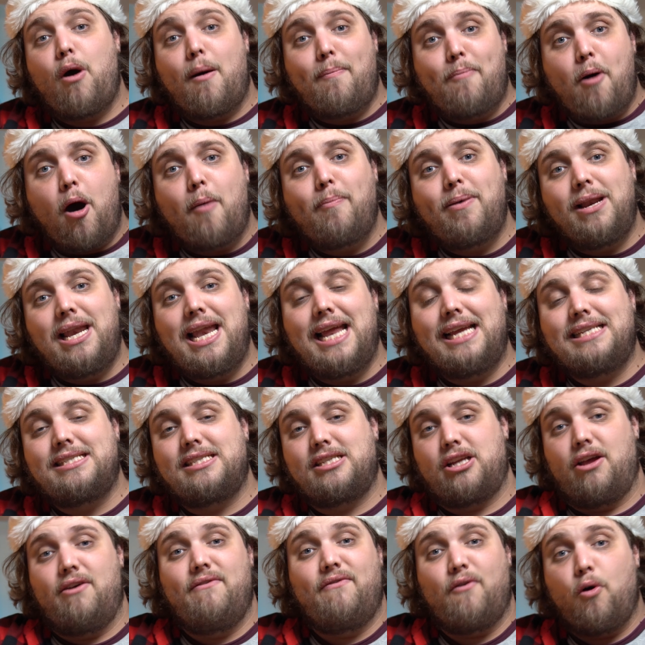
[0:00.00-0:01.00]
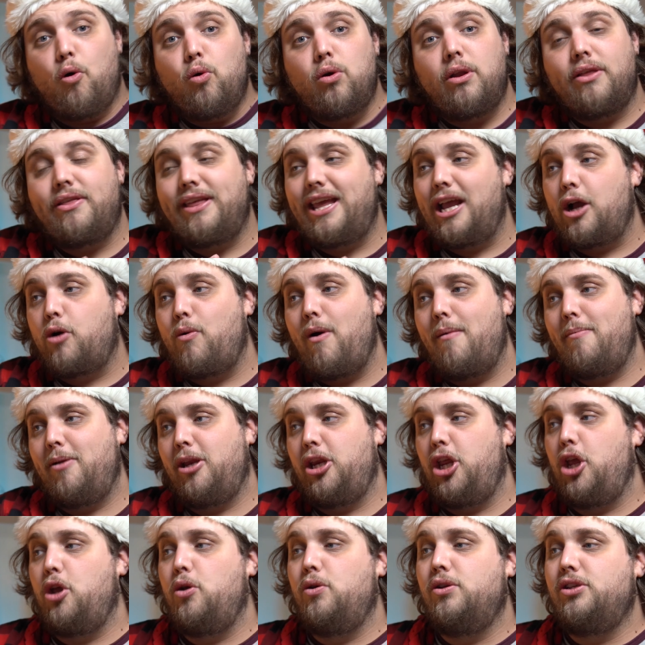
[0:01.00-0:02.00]
Now I'll pop a list of all of the
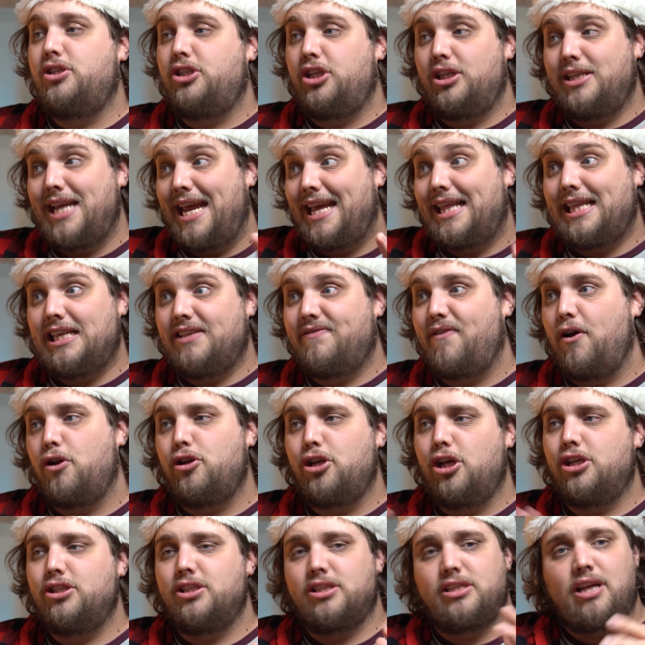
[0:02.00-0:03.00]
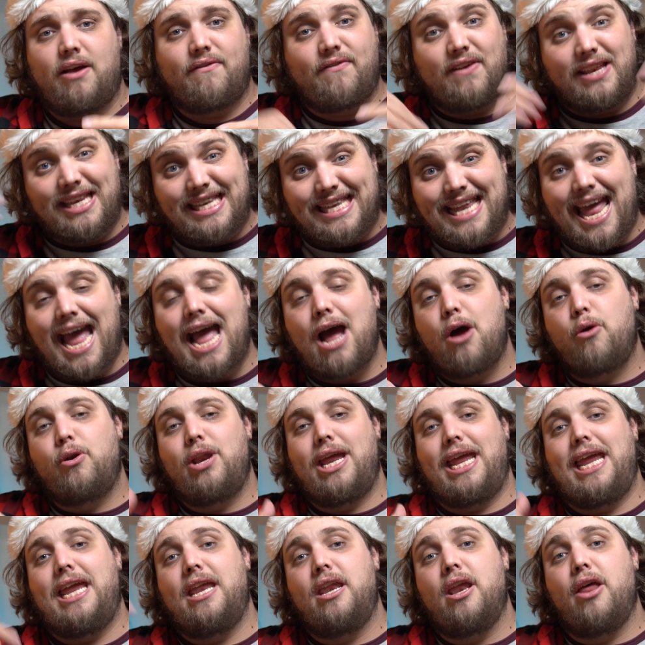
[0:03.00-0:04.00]
equipment used to take these photos and stuff
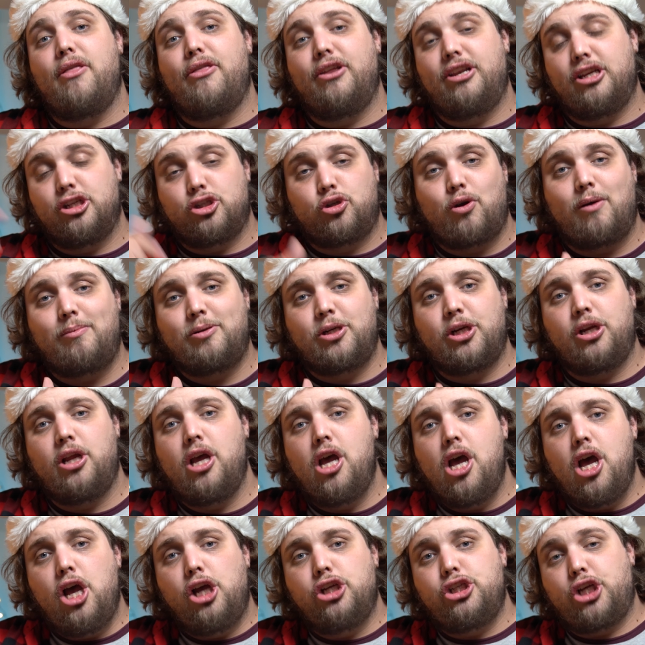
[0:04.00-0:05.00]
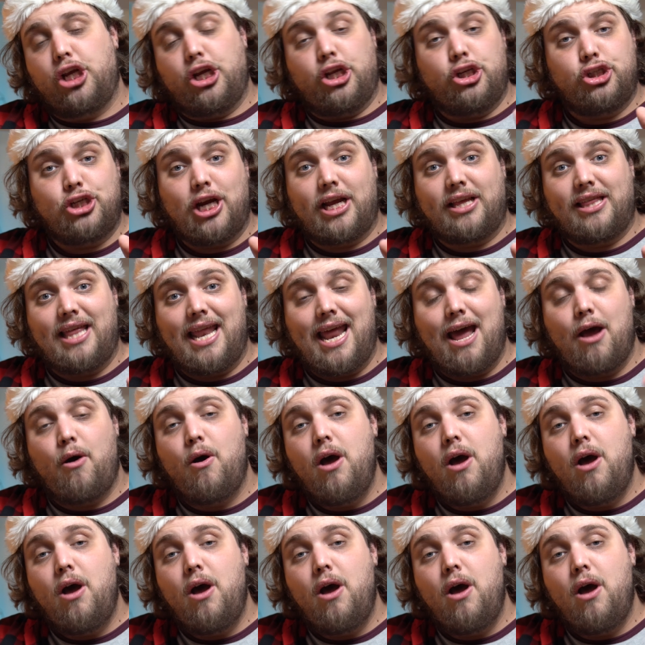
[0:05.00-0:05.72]
down in the description so you can check that